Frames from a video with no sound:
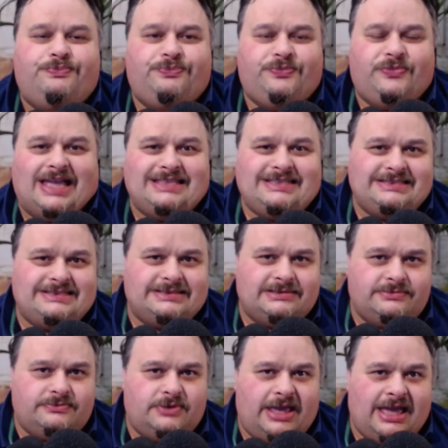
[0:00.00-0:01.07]
that's
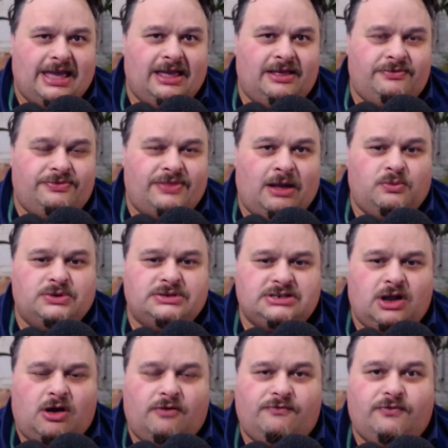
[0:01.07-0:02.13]
that was
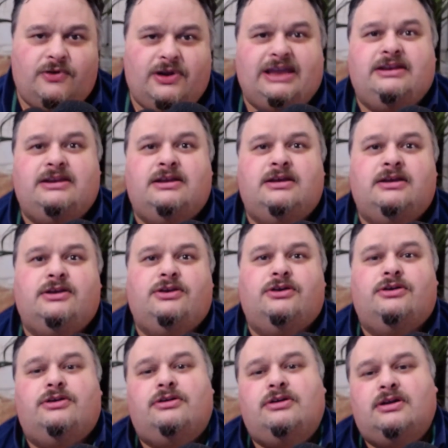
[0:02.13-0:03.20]
covering
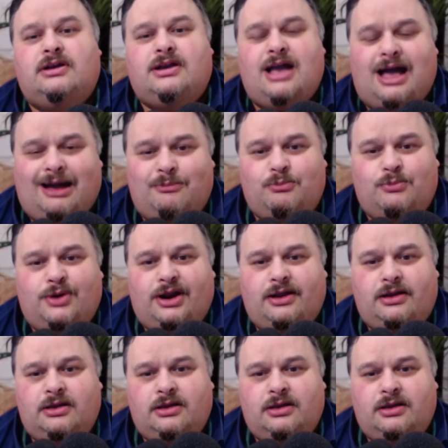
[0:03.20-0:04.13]
your camera,